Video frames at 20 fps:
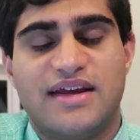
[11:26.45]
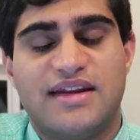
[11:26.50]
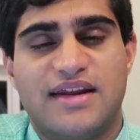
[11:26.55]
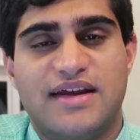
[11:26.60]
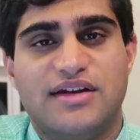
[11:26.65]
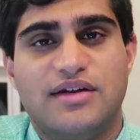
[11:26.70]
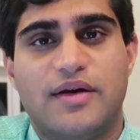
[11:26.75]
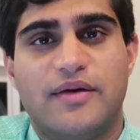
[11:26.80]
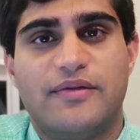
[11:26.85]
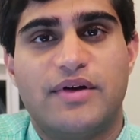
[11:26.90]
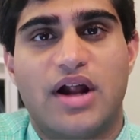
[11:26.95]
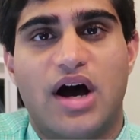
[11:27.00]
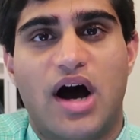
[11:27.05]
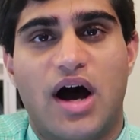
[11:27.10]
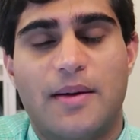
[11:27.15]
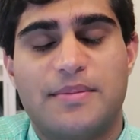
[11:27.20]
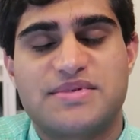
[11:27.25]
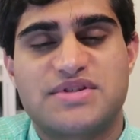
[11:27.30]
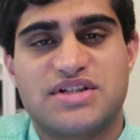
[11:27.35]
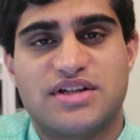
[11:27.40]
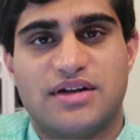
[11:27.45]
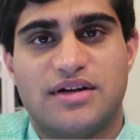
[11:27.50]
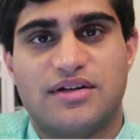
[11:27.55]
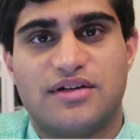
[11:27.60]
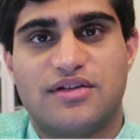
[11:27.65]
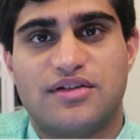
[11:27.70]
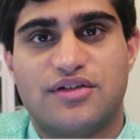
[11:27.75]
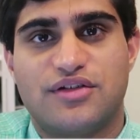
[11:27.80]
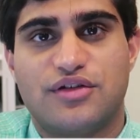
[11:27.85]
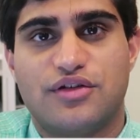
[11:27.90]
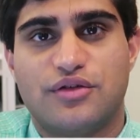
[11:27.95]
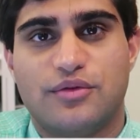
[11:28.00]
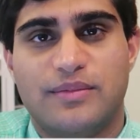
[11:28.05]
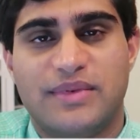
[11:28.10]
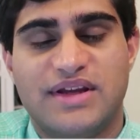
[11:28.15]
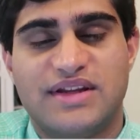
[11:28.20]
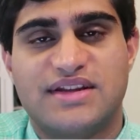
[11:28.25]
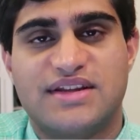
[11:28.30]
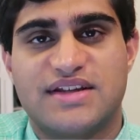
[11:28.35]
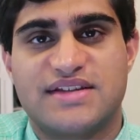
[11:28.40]
and then you have an option to
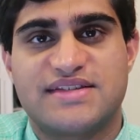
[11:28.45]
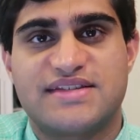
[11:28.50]
meet the